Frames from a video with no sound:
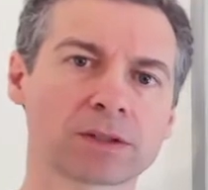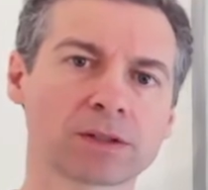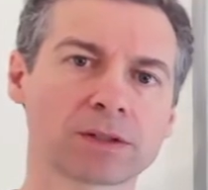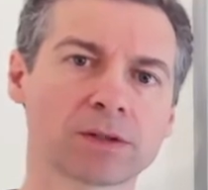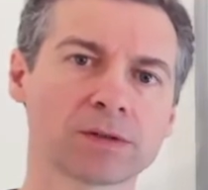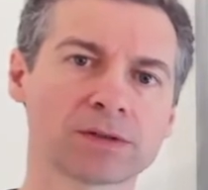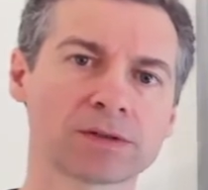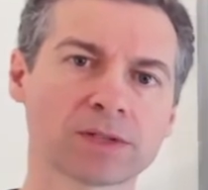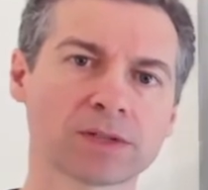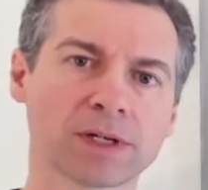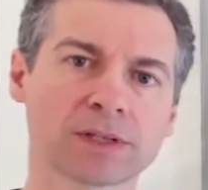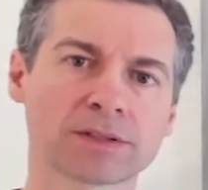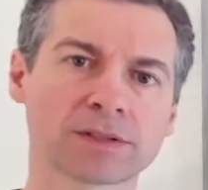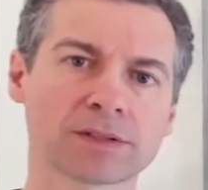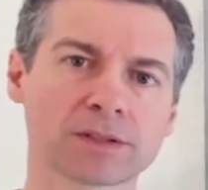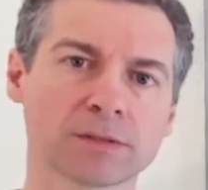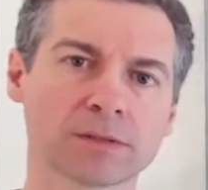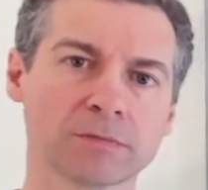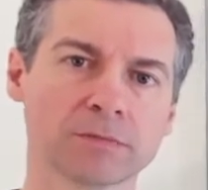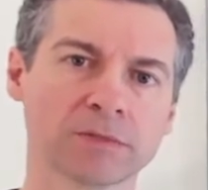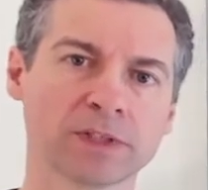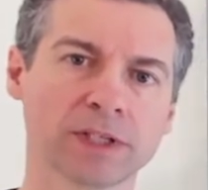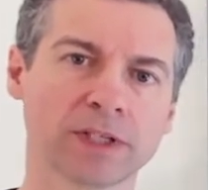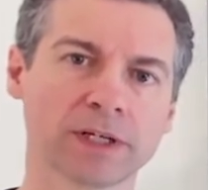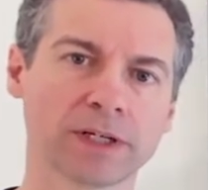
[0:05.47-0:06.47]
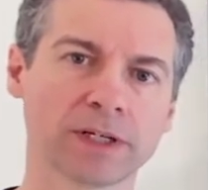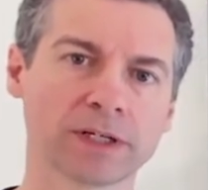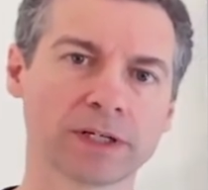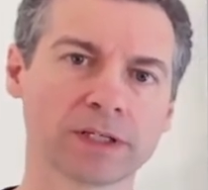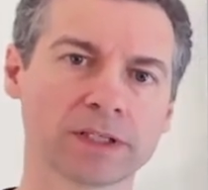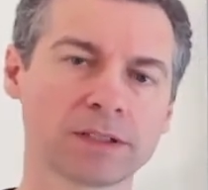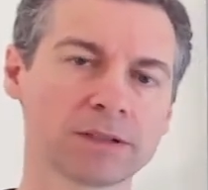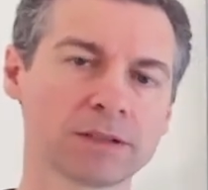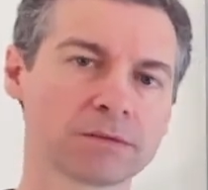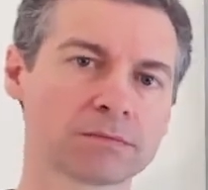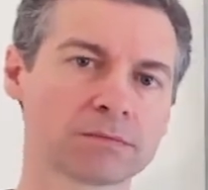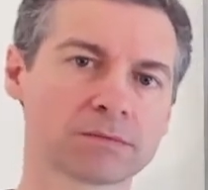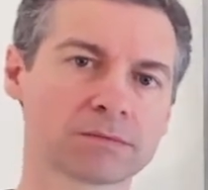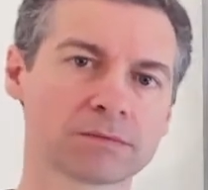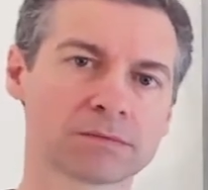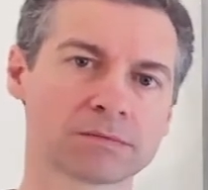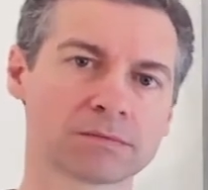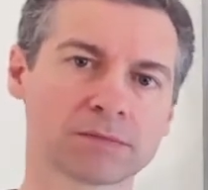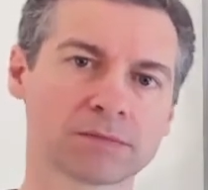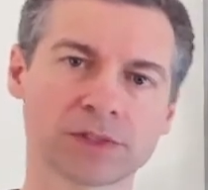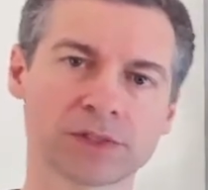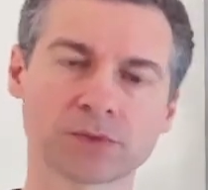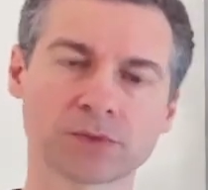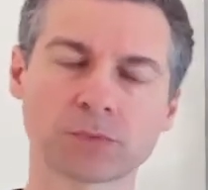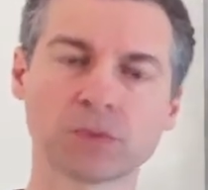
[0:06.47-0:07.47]
cosine similarity,
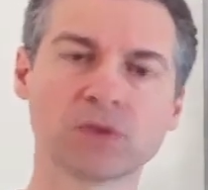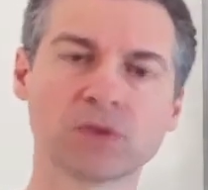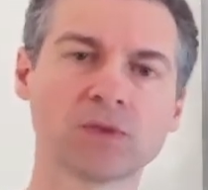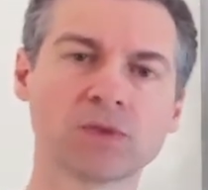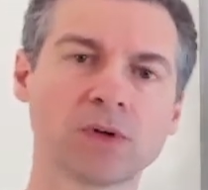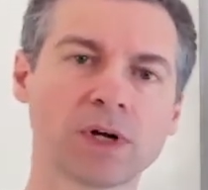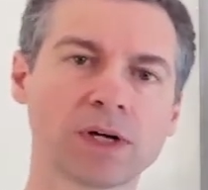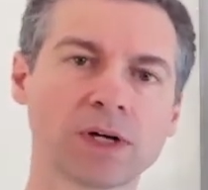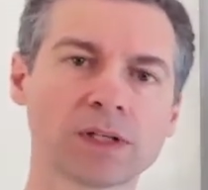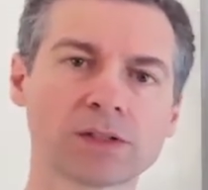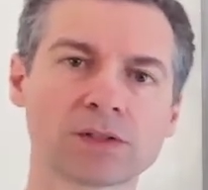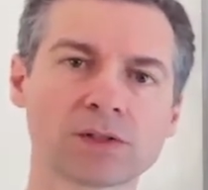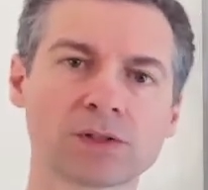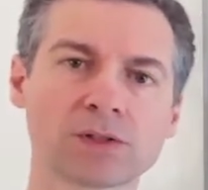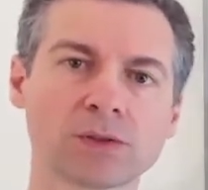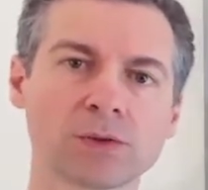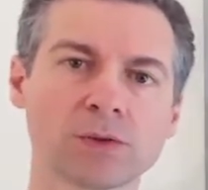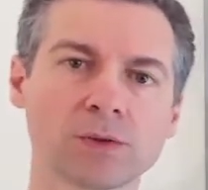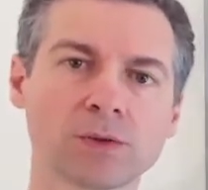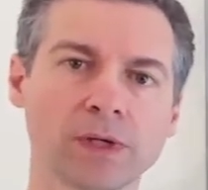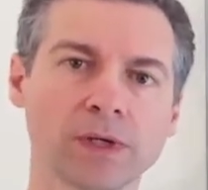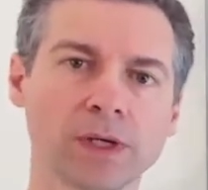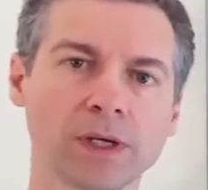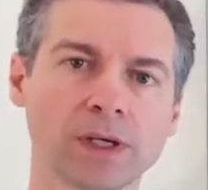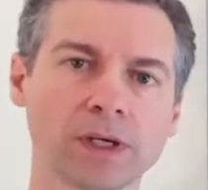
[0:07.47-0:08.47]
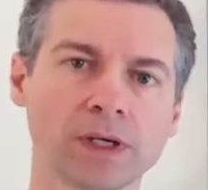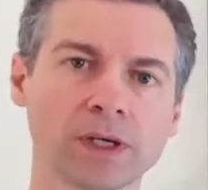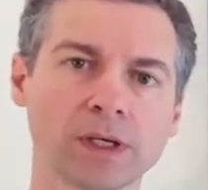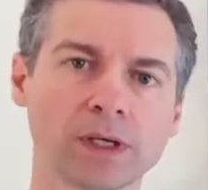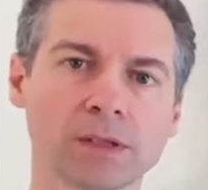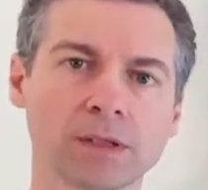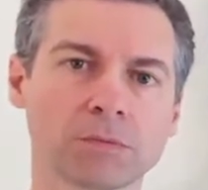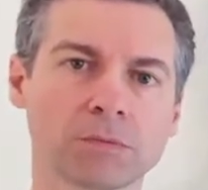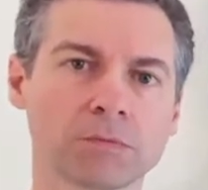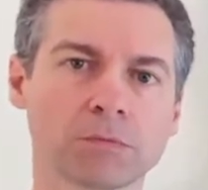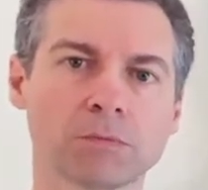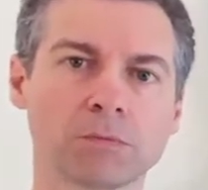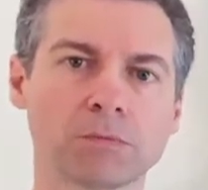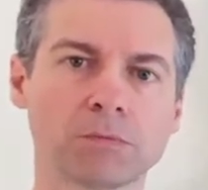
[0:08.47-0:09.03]
let's move on to a